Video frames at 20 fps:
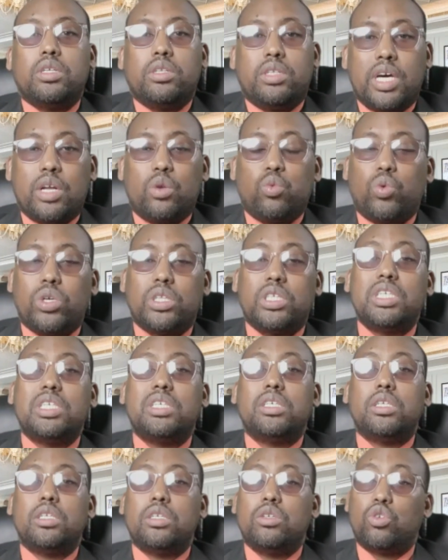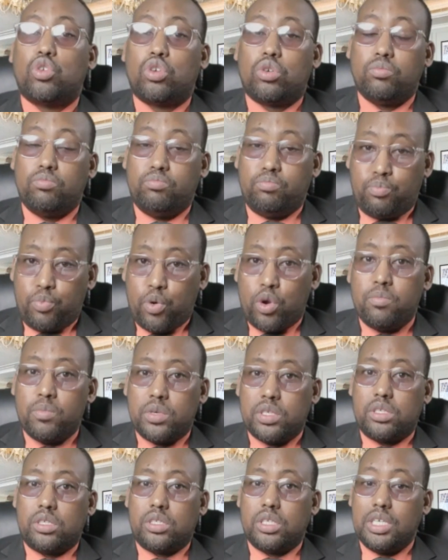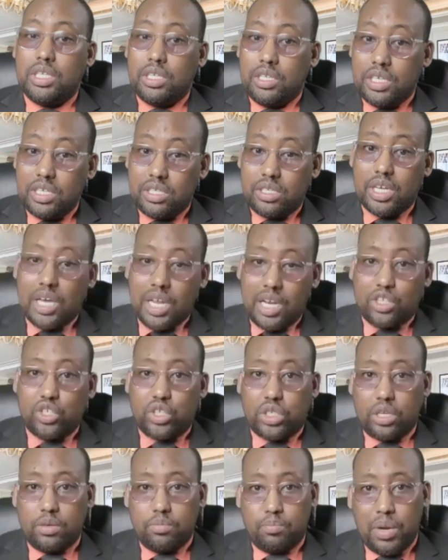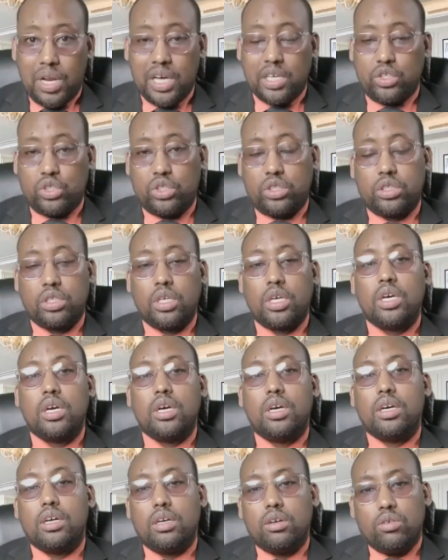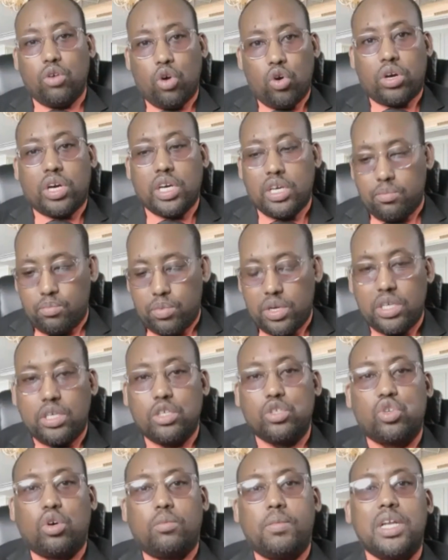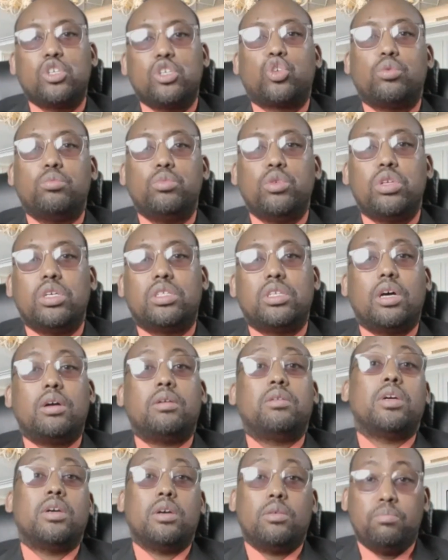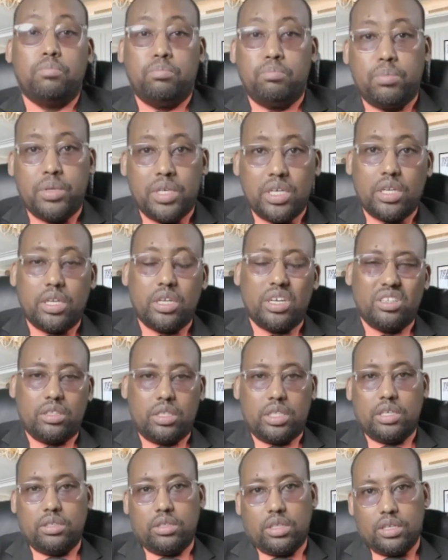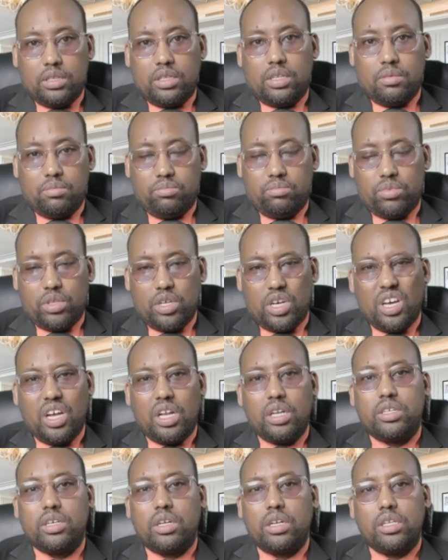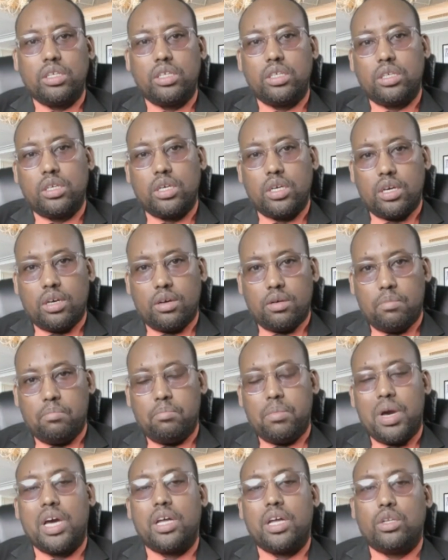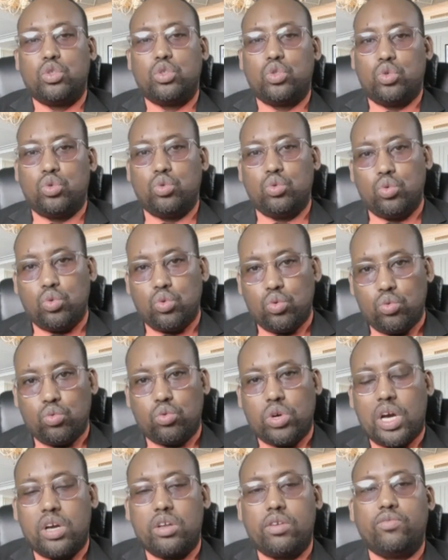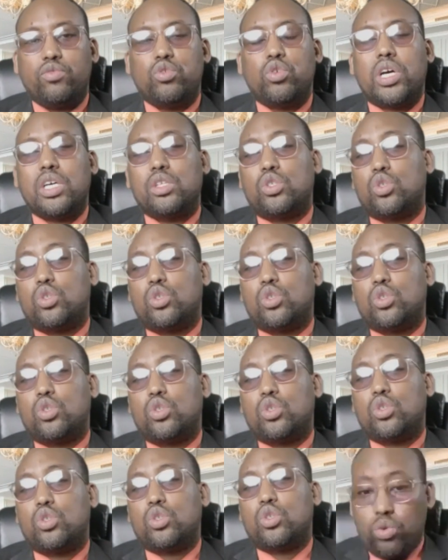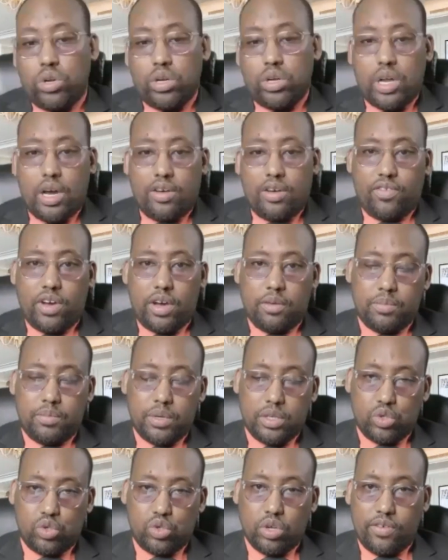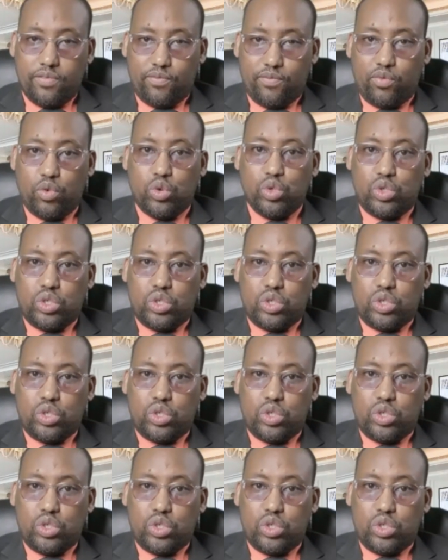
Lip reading: done what he promised in his election pledge? Okay, bring Somali's community, being the elderly man to kind of unite Somalis, this wouldn't have happened. So